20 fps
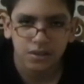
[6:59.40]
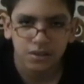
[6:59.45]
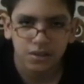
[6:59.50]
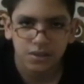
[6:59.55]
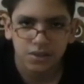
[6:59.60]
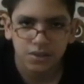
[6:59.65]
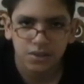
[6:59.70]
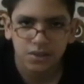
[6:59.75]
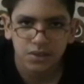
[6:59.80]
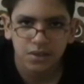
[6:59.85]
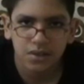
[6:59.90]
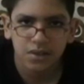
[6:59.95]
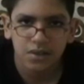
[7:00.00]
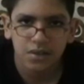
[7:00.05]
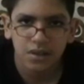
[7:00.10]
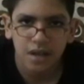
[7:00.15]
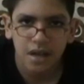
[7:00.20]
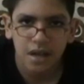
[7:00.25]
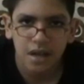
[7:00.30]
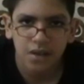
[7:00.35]
his son
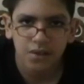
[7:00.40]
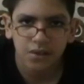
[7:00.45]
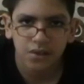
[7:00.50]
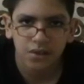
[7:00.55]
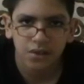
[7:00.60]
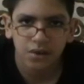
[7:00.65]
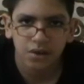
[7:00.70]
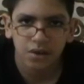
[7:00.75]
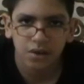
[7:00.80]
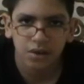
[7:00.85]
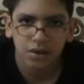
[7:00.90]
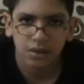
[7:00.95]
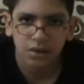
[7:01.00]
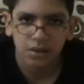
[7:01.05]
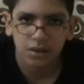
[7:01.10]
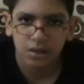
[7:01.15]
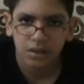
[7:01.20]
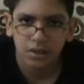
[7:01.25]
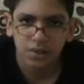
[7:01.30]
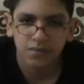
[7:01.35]
and the girl
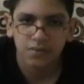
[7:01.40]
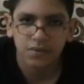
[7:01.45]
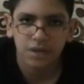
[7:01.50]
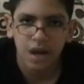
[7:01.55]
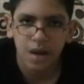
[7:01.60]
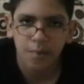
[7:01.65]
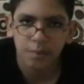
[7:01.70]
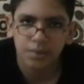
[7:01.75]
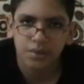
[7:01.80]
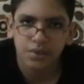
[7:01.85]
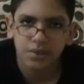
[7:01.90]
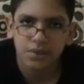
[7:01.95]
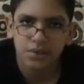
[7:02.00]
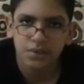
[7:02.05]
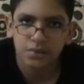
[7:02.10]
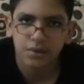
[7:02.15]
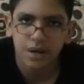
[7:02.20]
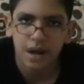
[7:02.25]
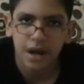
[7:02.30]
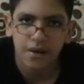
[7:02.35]
lived happily
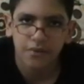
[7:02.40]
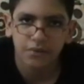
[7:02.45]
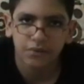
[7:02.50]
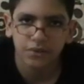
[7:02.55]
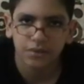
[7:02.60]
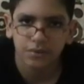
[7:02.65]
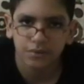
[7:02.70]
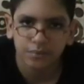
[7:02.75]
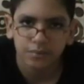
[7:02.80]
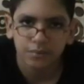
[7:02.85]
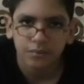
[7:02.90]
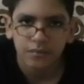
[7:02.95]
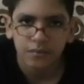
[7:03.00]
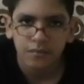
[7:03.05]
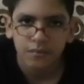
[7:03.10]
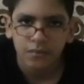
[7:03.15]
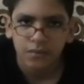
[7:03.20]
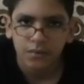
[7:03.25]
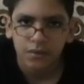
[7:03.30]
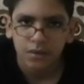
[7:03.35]
soon after.
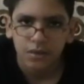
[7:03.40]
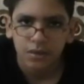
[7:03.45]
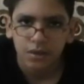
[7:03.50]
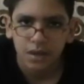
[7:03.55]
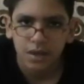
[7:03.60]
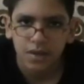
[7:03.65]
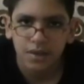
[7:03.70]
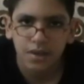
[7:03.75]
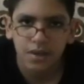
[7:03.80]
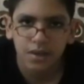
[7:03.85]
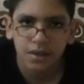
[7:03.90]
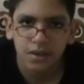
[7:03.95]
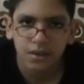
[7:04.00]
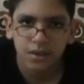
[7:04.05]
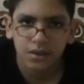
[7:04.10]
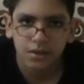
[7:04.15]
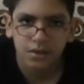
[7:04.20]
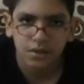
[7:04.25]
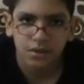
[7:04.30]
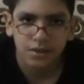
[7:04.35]
And they
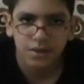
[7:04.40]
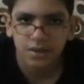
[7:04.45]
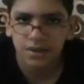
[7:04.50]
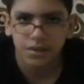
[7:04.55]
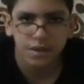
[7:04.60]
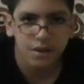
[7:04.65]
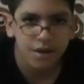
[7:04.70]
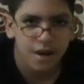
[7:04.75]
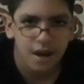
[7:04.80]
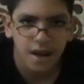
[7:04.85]
didn't